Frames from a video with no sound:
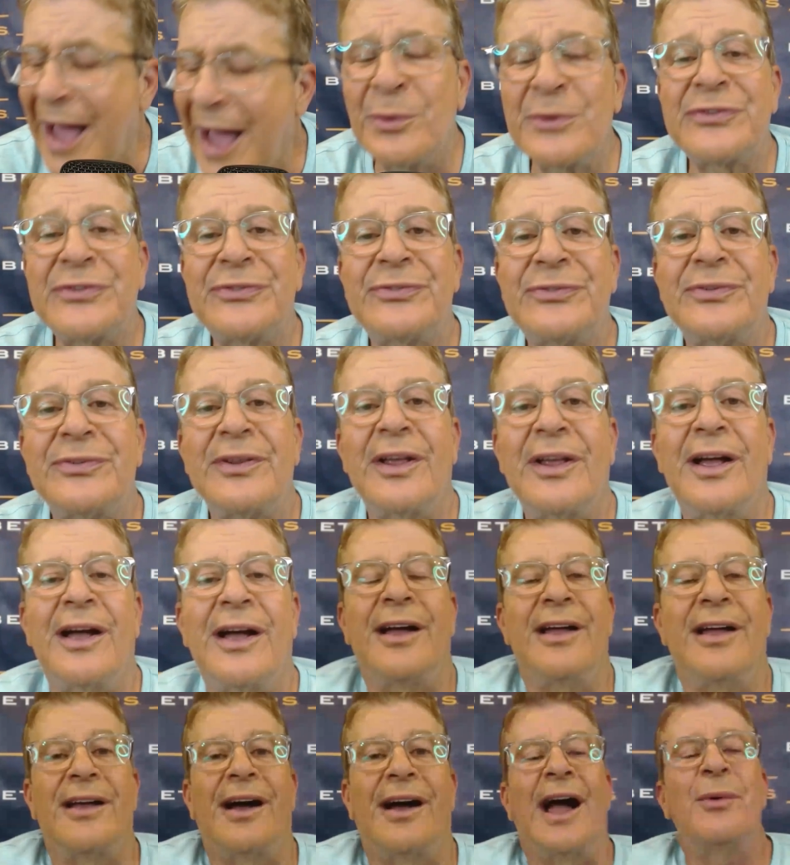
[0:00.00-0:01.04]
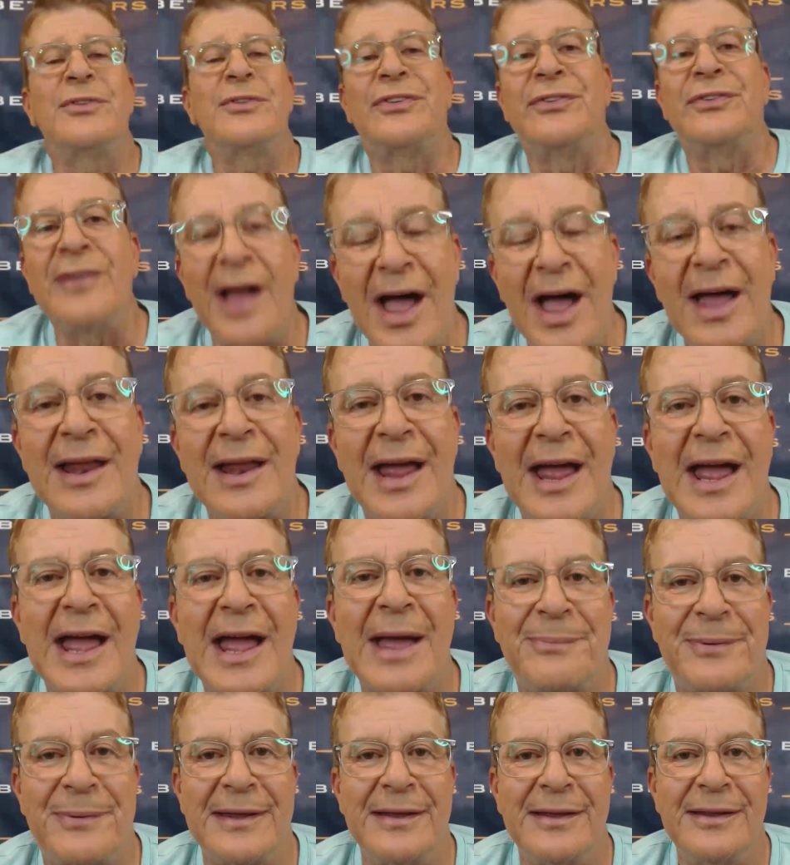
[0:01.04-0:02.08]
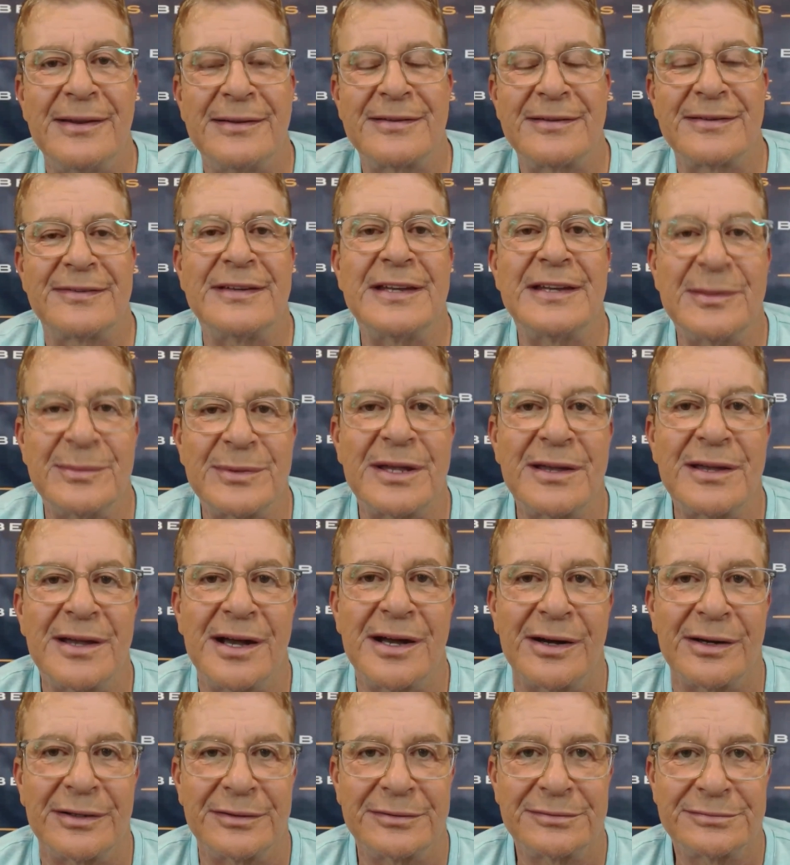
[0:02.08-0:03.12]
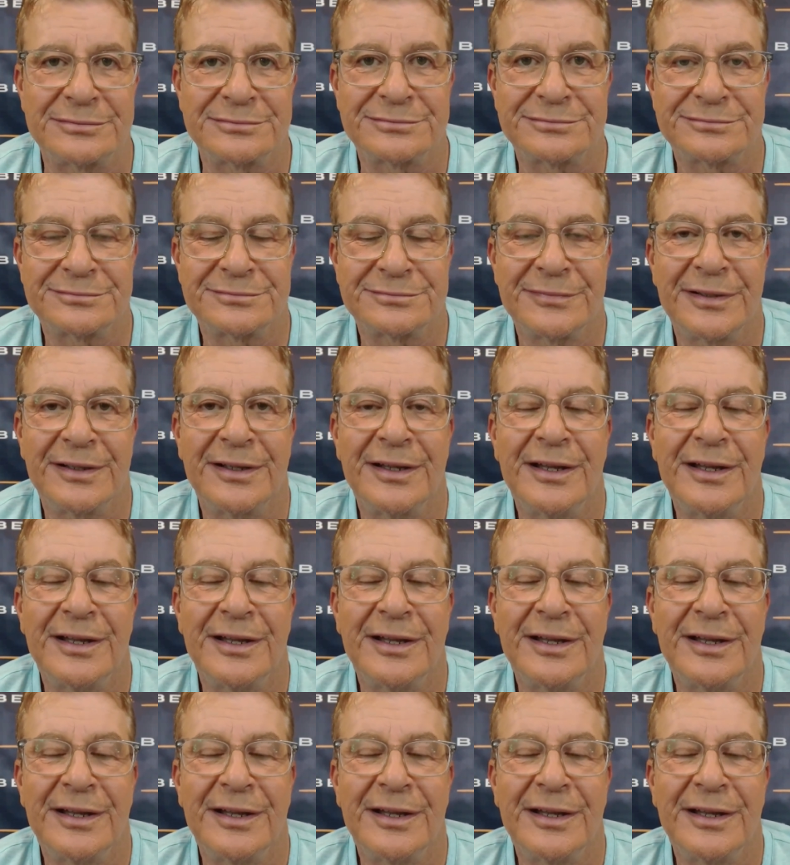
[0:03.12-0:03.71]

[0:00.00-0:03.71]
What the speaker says: was not happy to see him go.